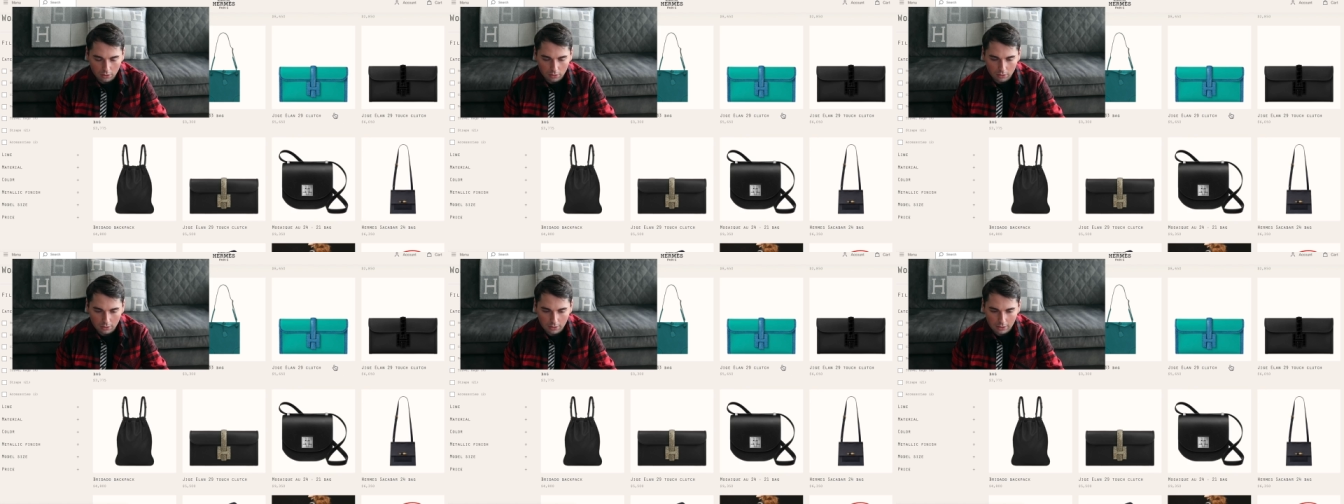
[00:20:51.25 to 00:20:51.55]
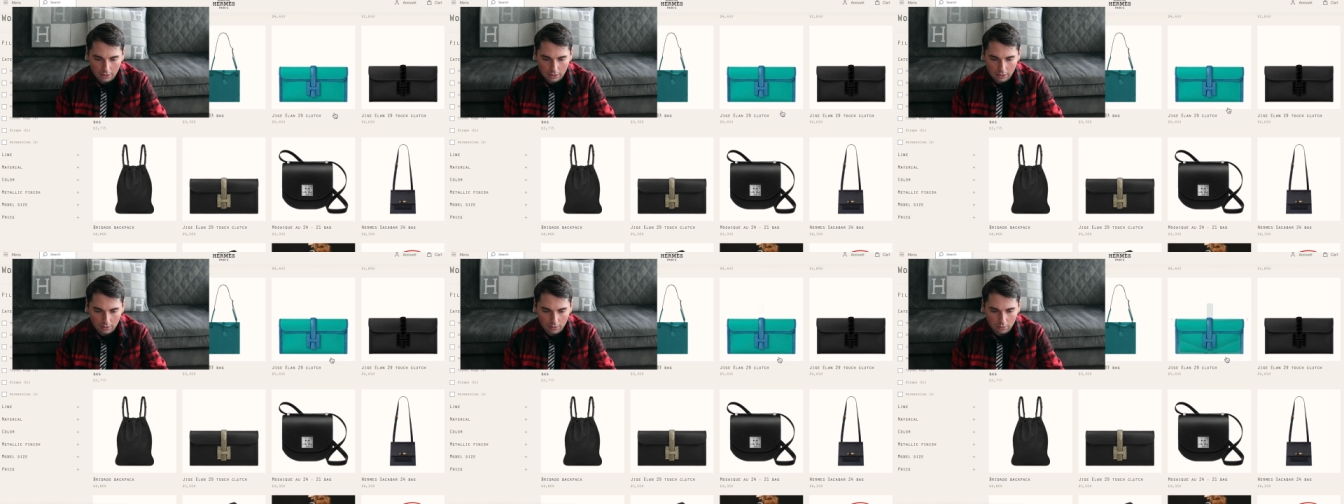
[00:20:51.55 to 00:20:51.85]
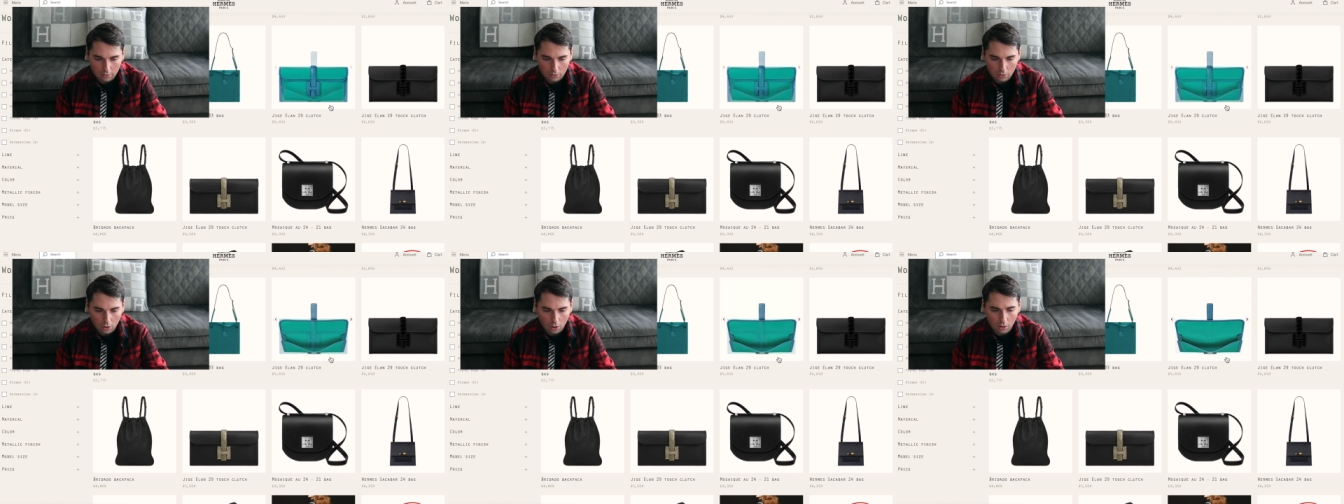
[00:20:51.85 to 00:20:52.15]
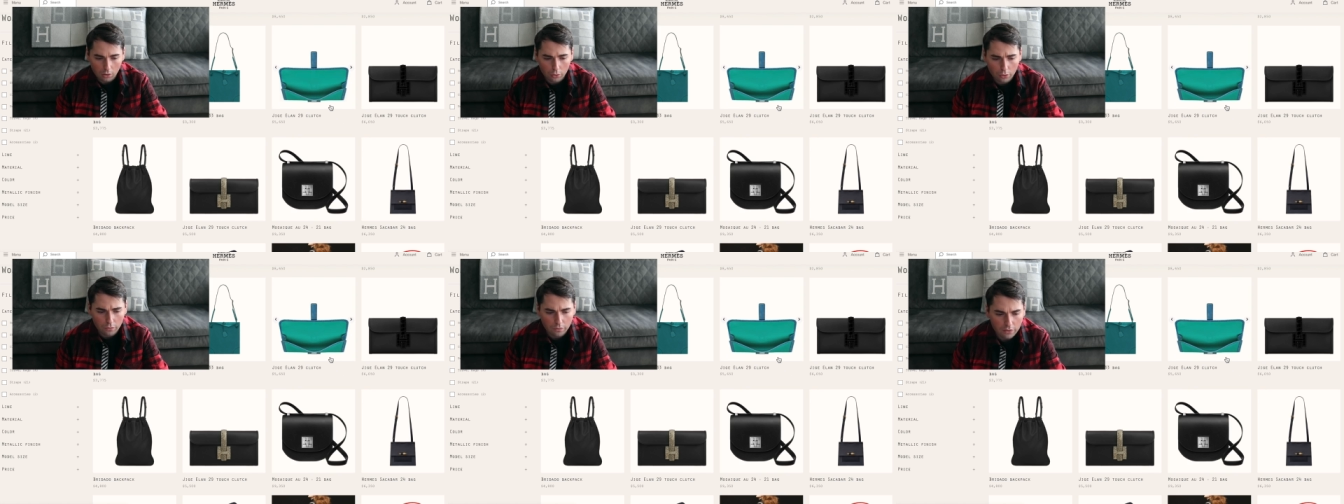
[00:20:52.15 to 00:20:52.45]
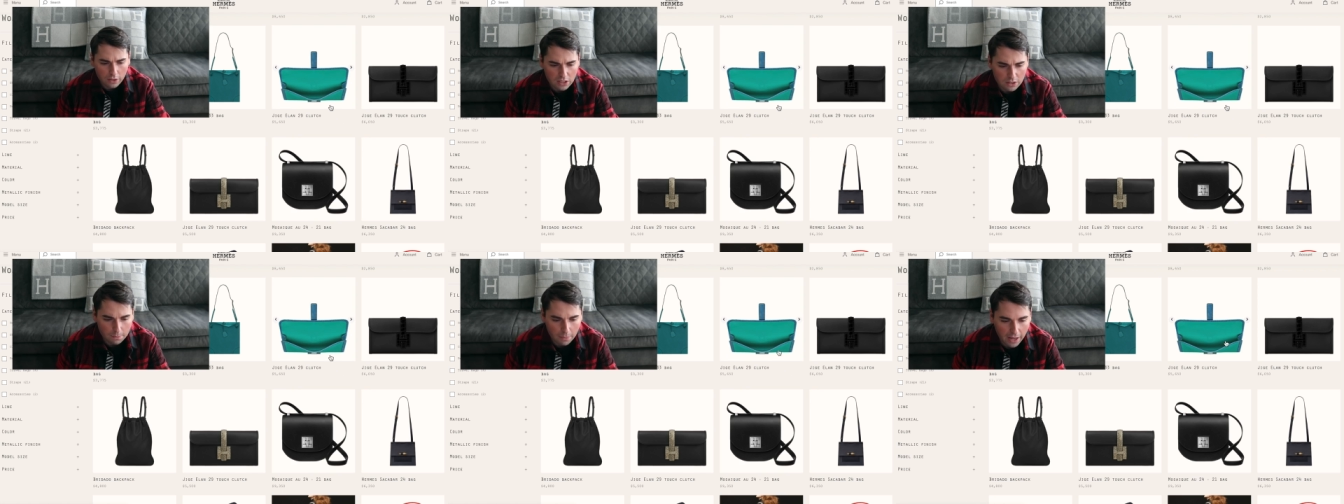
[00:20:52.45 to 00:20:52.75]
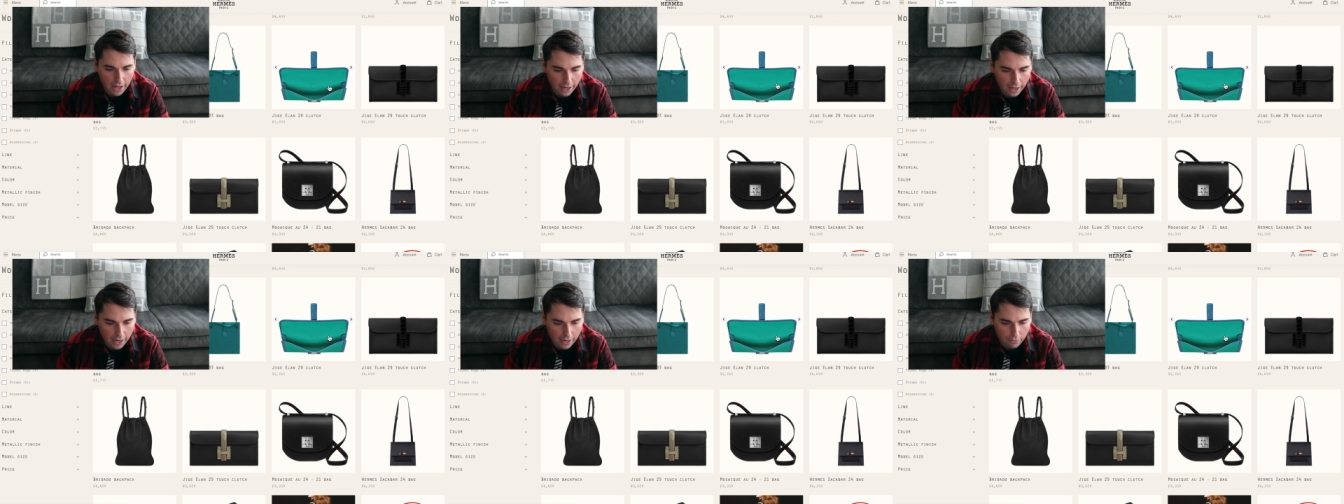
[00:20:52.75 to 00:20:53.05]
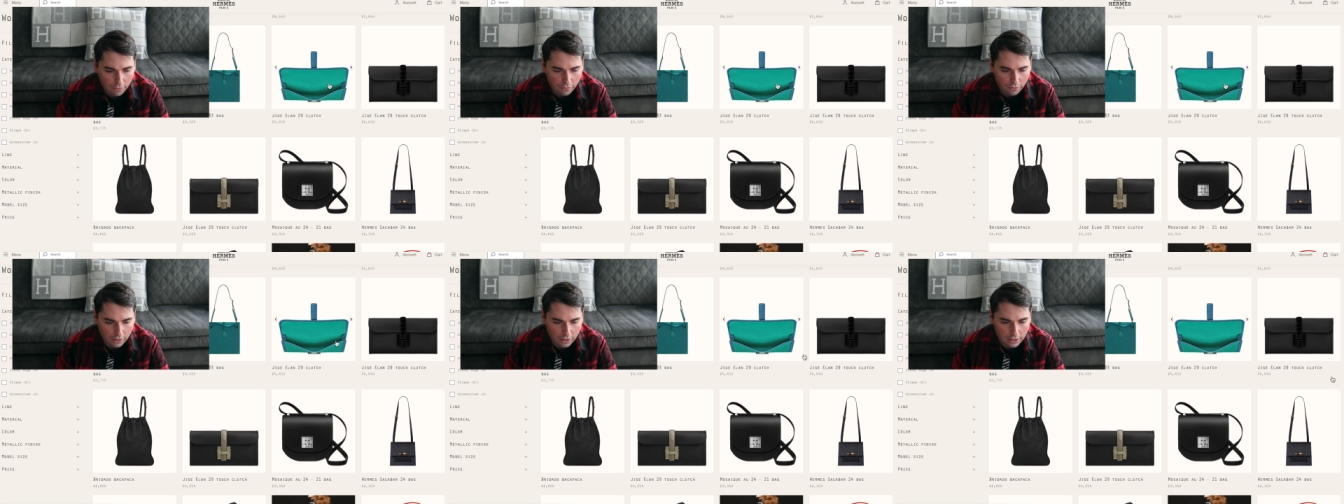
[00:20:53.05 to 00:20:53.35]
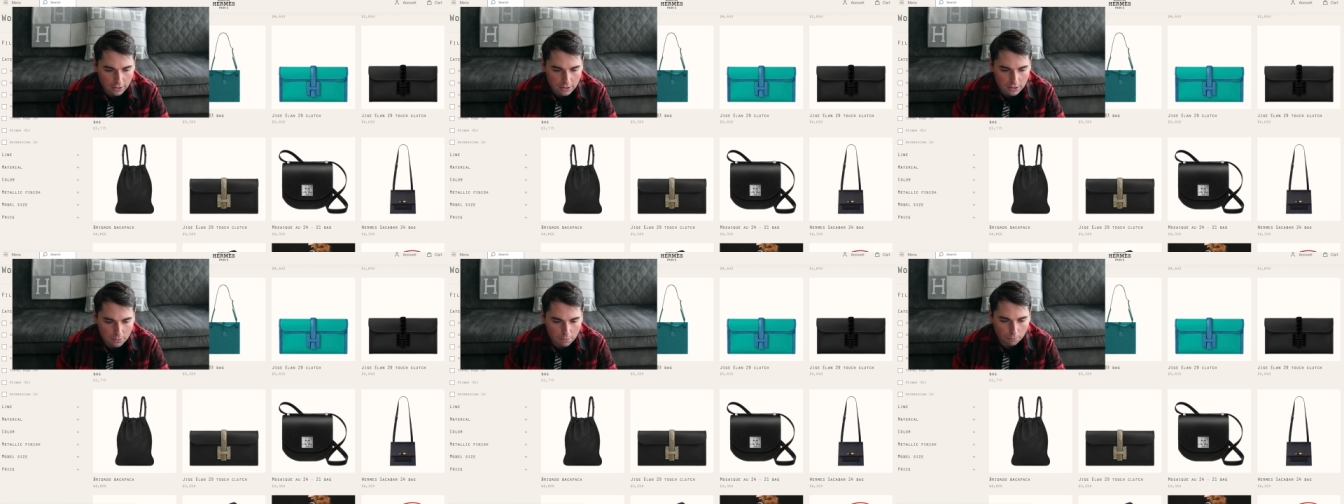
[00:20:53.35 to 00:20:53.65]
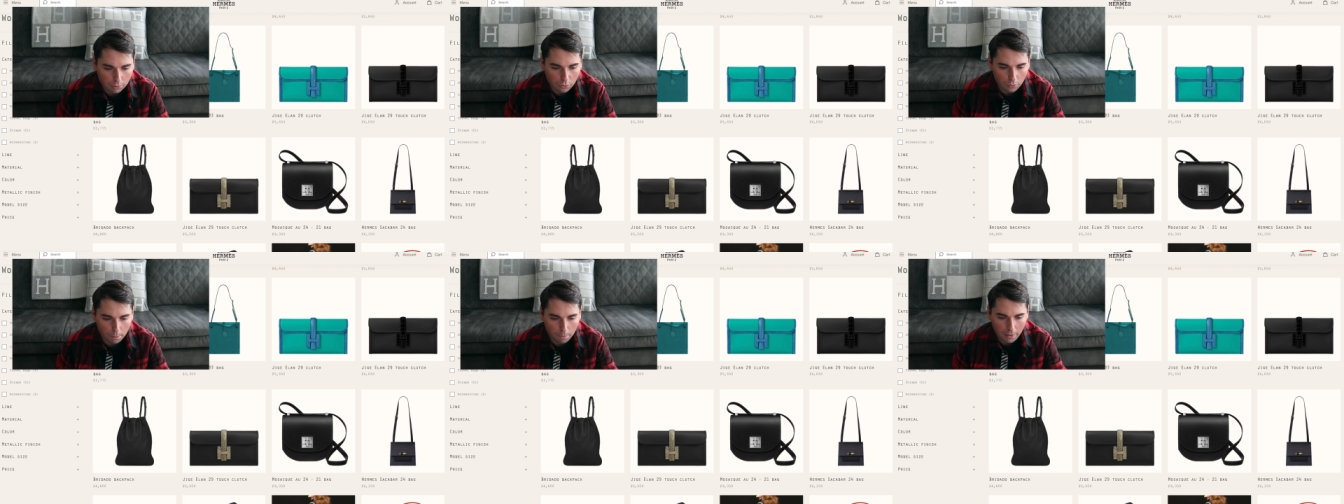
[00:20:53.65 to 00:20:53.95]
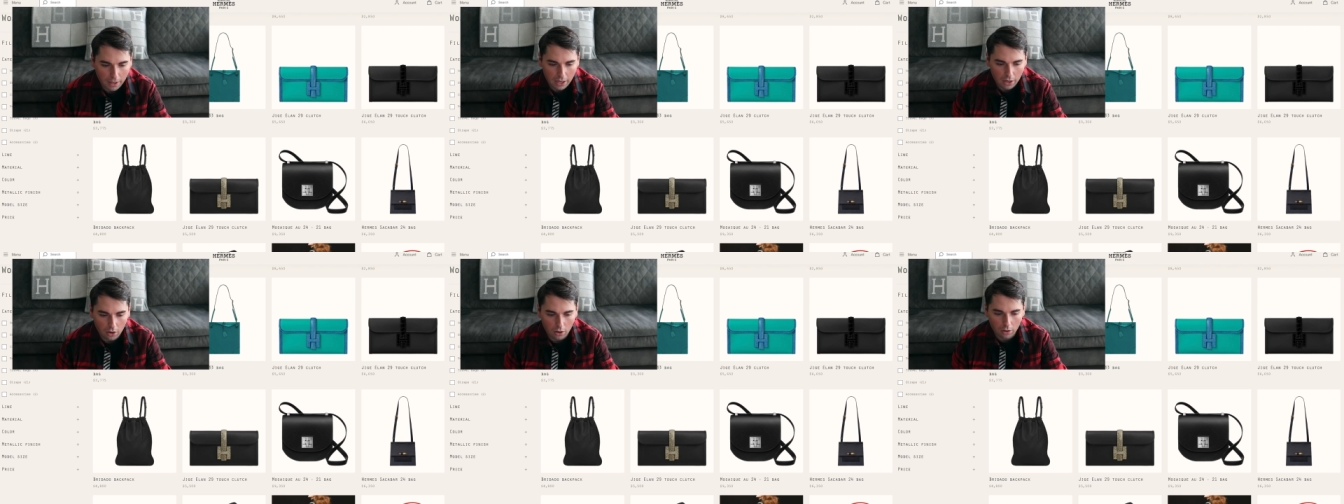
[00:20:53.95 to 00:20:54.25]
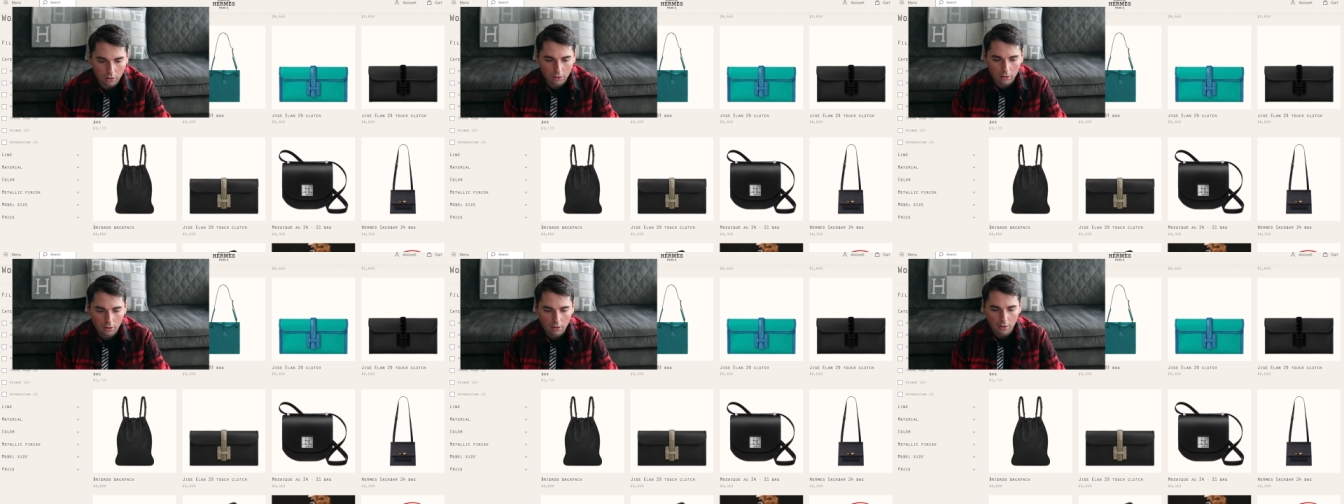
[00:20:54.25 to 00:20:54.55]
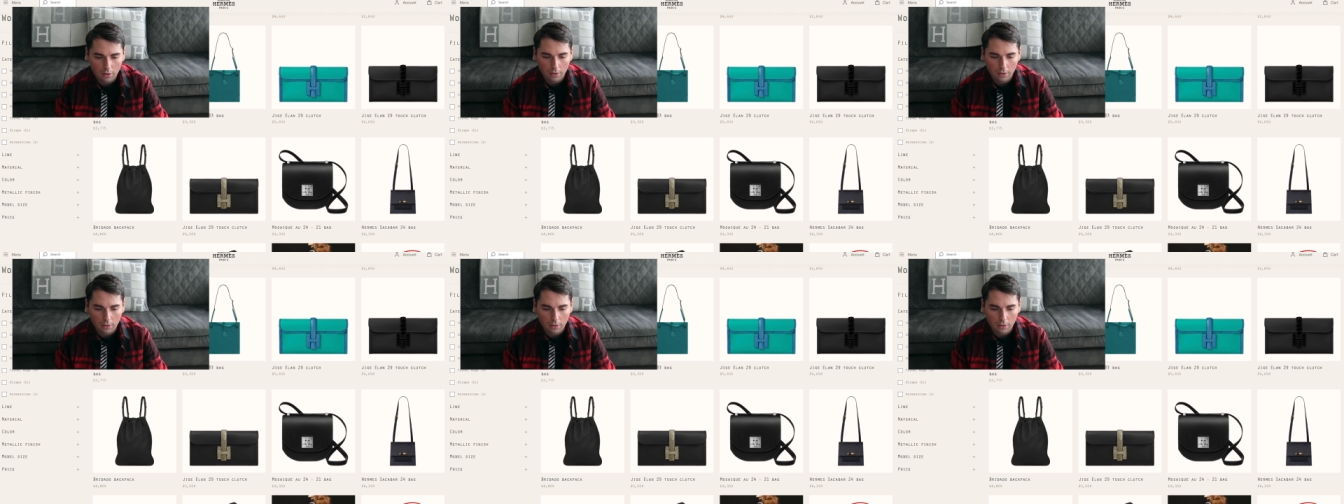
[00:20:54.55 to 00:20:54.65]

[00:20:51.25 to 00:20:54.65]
the color of this bag. I have a feeling this is Blue Paon.